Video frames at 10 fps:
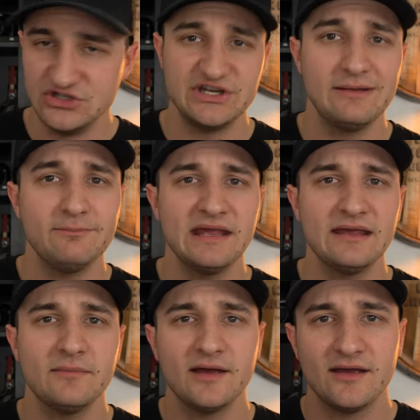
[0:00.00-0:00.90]
Jim
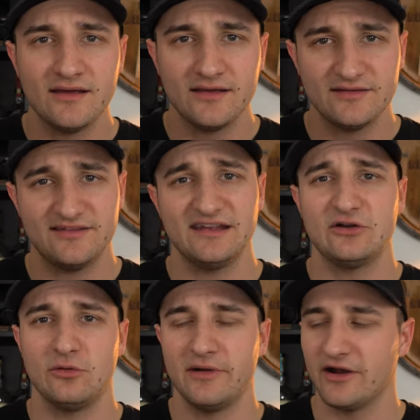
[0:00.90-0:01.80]
Beam
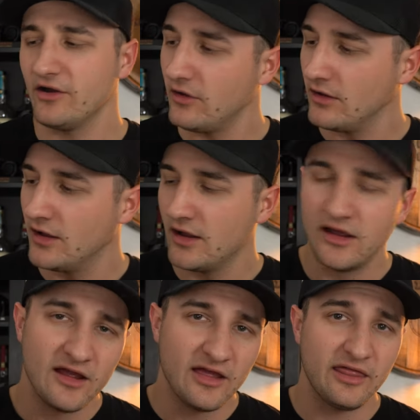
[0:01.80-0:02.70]
Single Barrel.
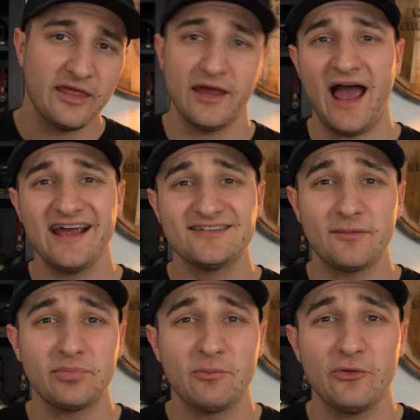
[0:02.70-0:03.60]
They hiked
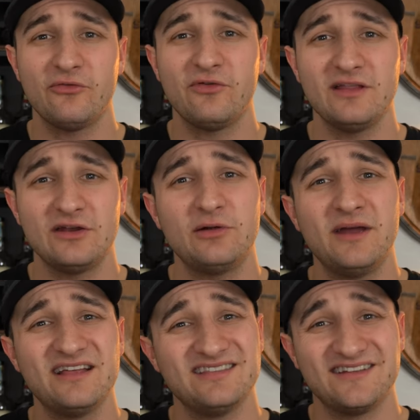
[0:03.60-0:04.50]
up the proof a little
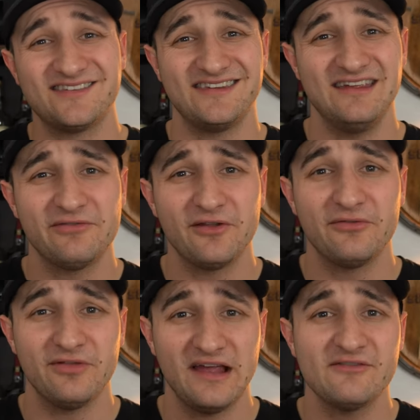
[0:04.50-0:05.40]
bit. Let's see if the
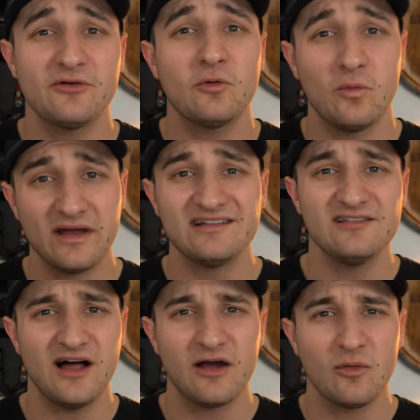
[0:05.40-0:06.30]
flavor went
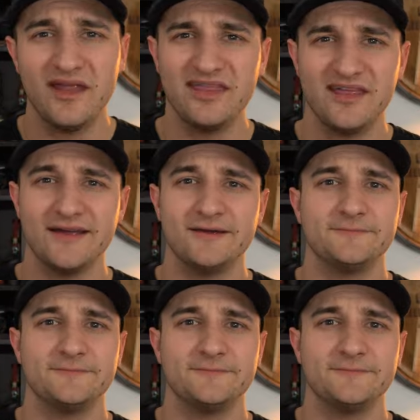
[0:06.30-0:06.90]
along with it.